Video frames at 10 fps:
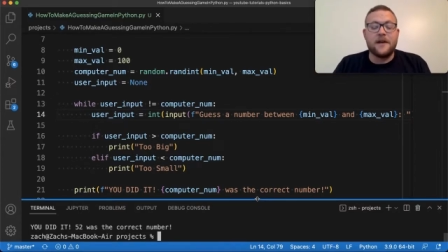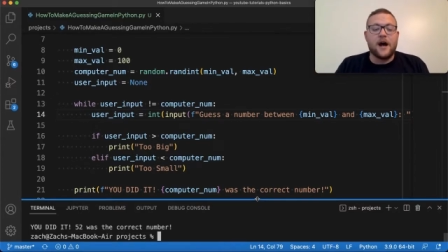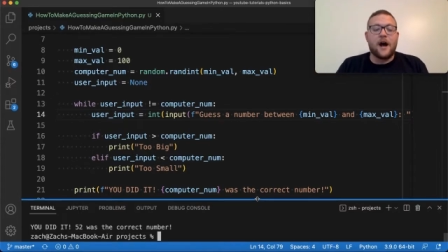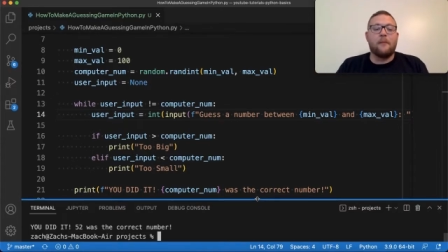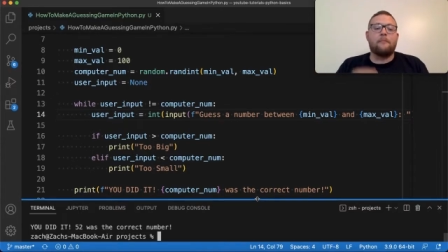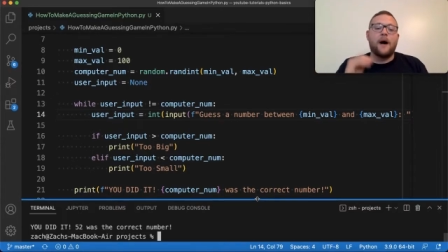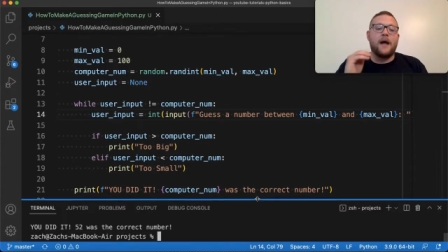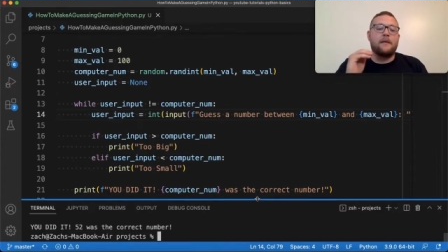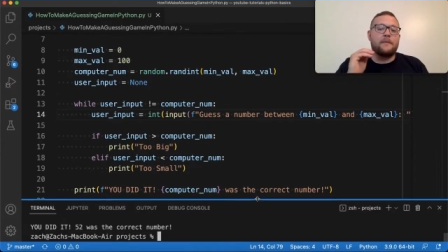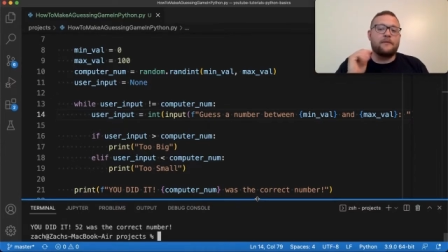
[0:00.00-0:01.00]
Um,
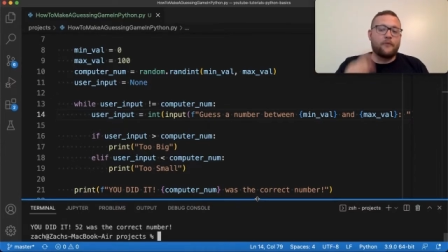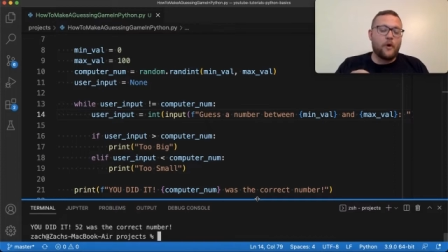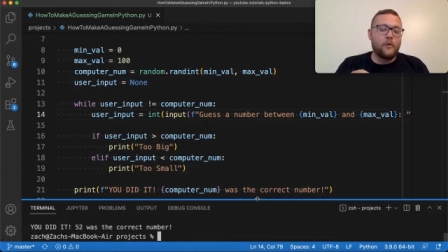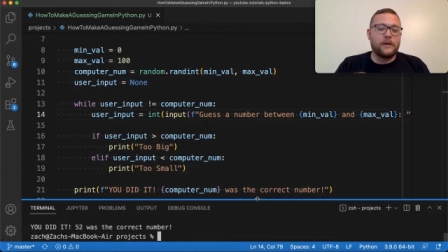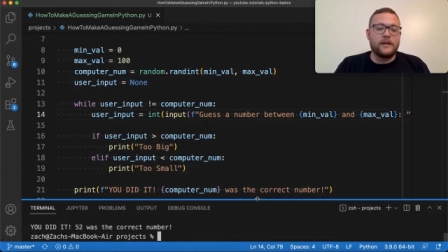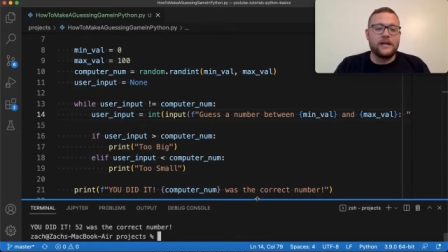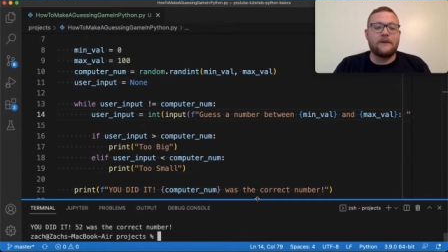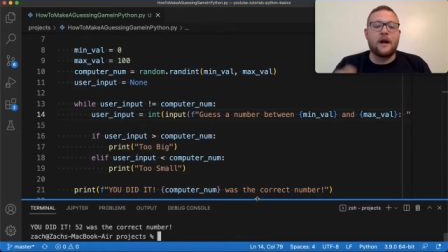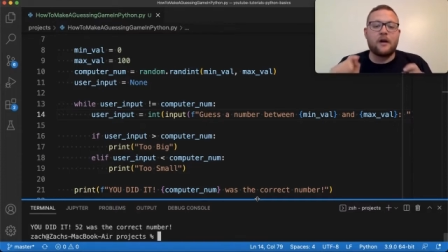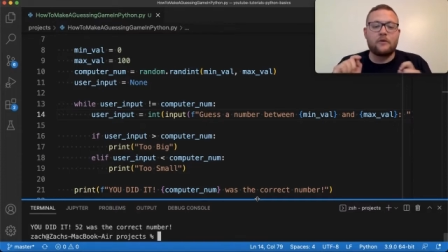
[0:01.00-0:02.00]
but before we leave,
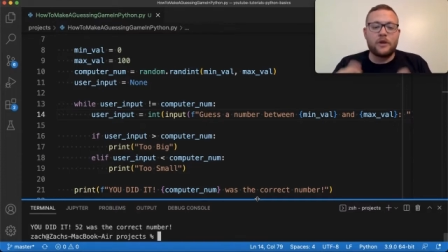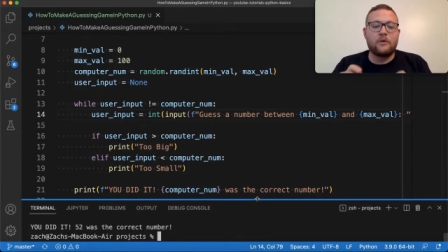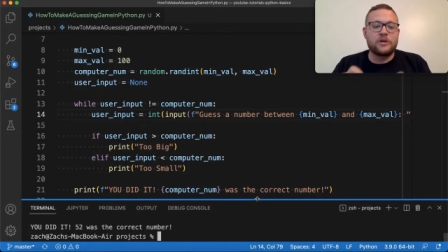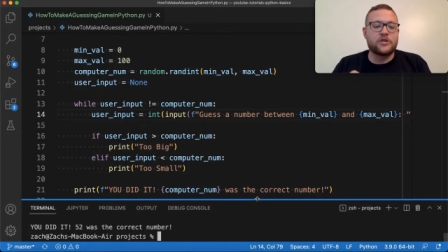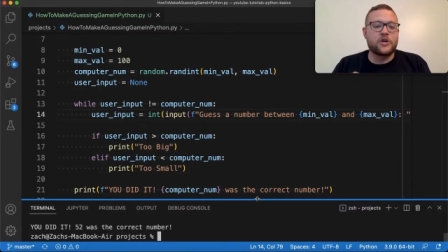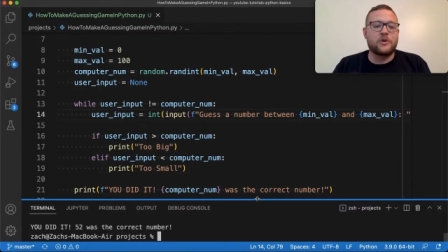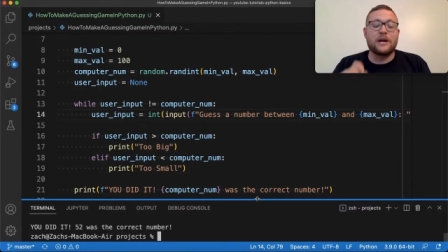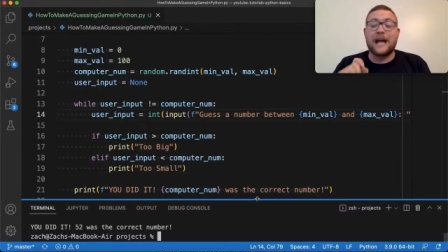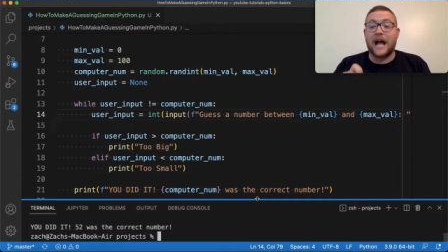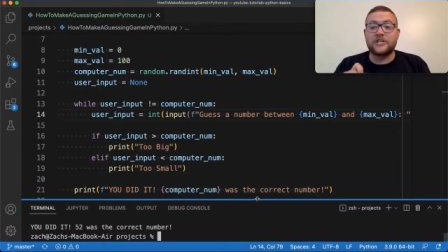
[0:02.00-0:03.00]
I really want to show you a
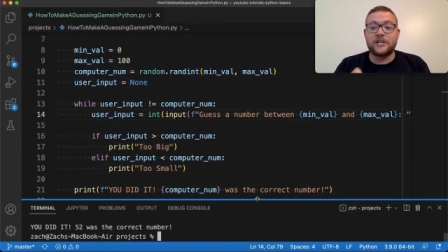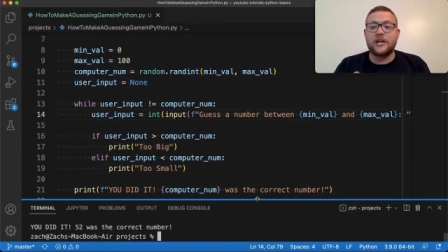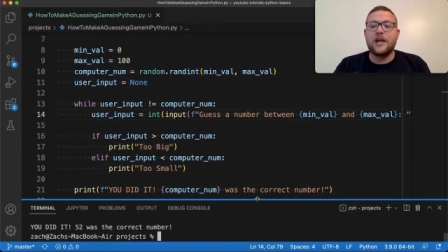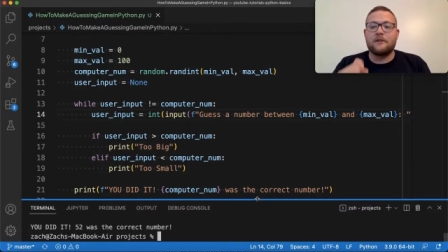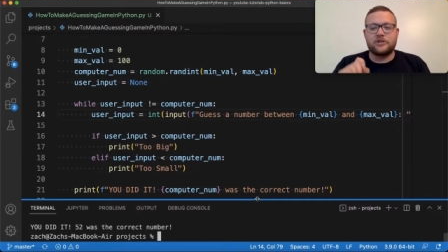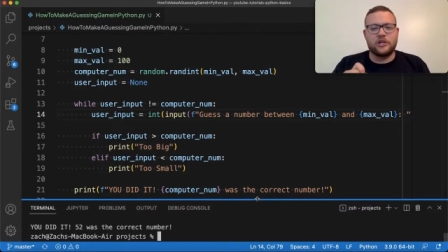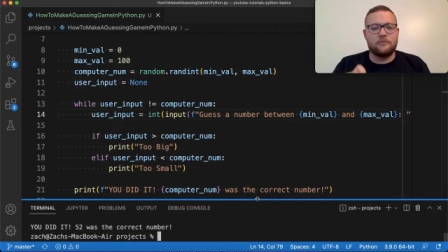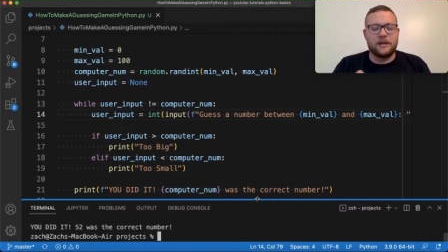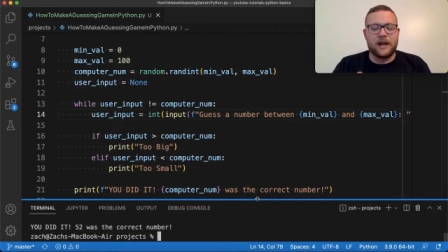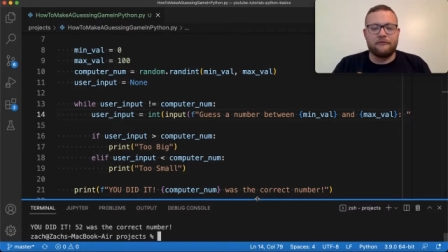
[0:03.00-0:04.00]
gotcha that you need to
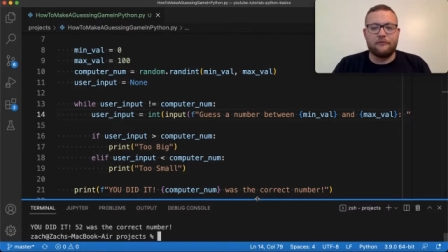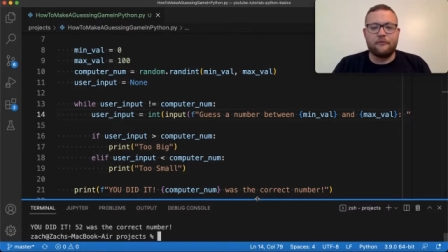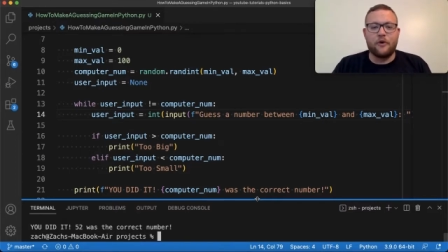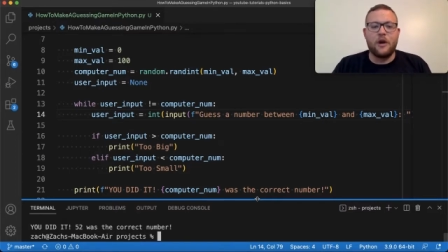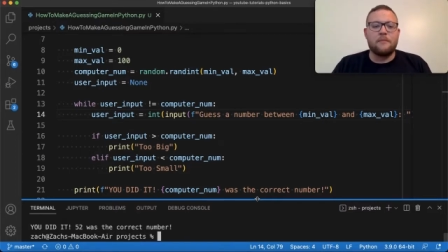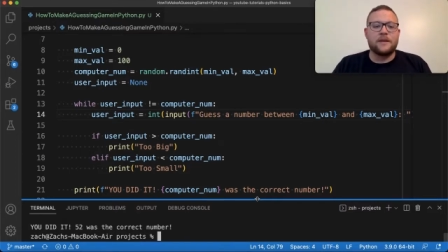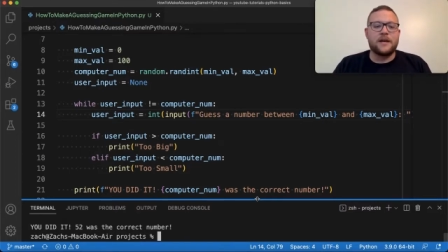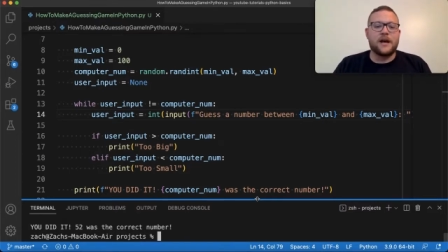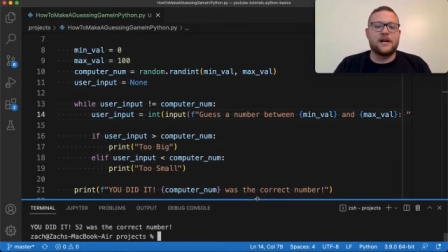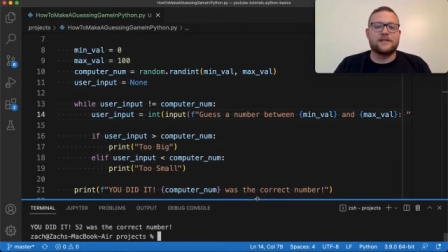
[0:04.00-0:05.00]
be careful for
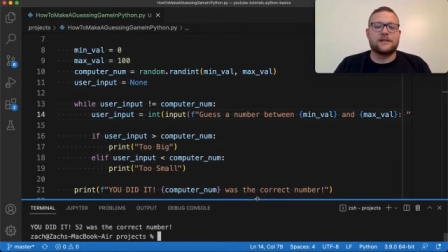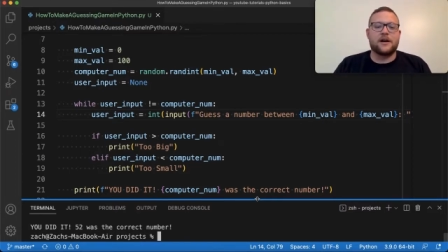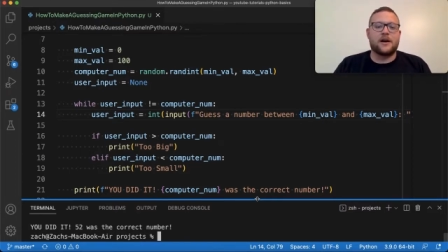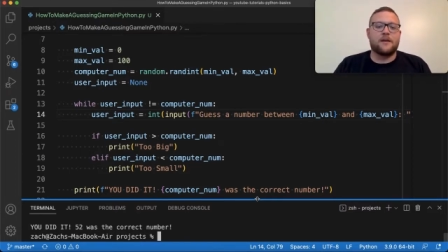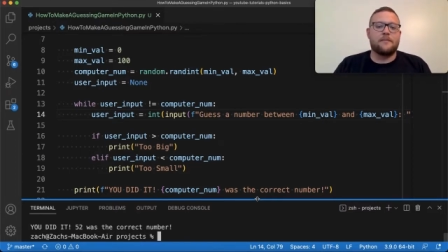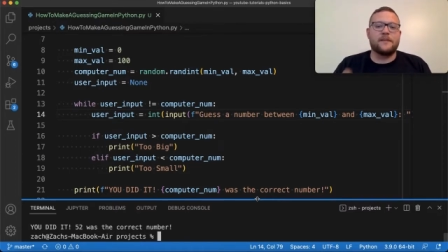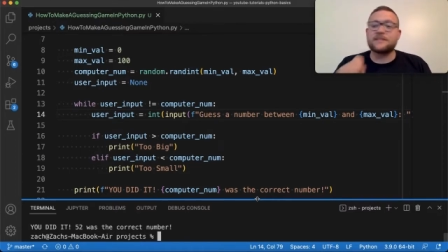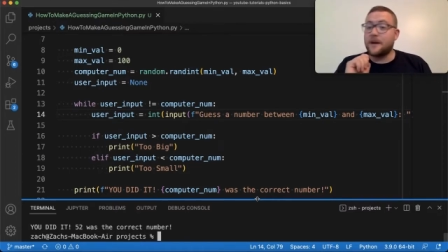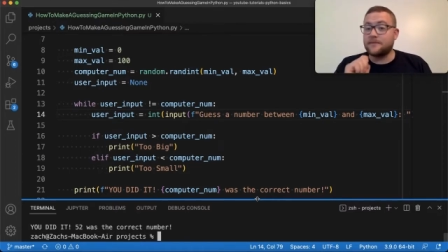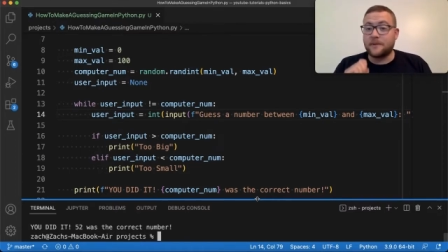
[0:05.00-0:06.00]
because um, this
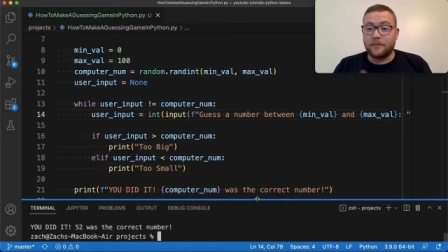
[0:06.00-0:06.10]
comes up a